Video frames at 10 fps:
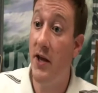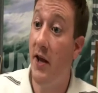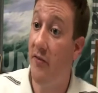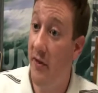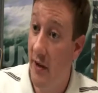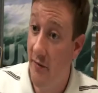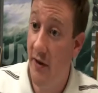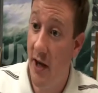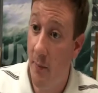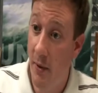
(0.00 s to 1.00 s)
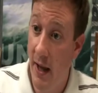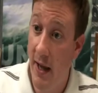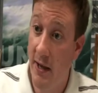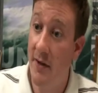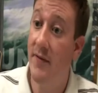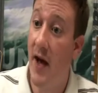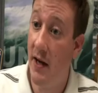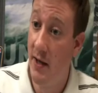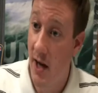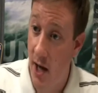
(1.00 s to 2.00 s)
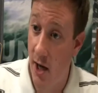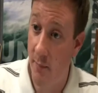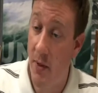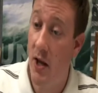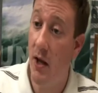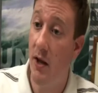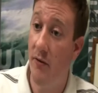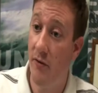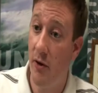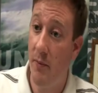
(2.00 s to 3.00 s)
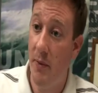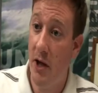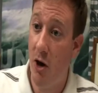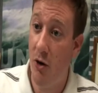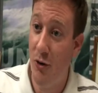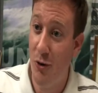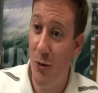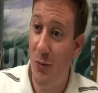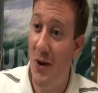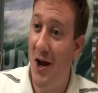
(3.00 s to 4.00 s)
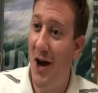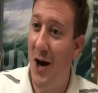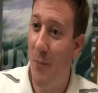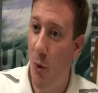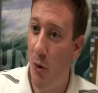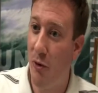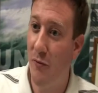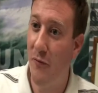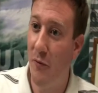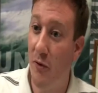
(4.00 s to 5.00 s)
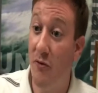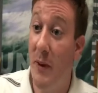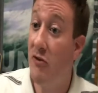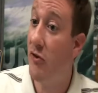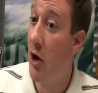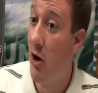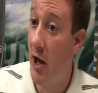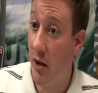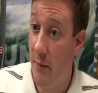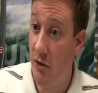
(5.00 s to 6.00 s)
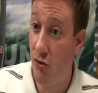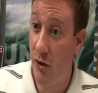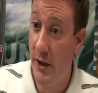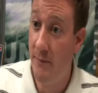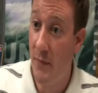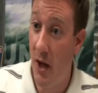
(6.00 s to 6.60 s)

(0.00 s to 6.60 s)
Yes, kidsgetaplan.com is going to be our new portal for especially our elementary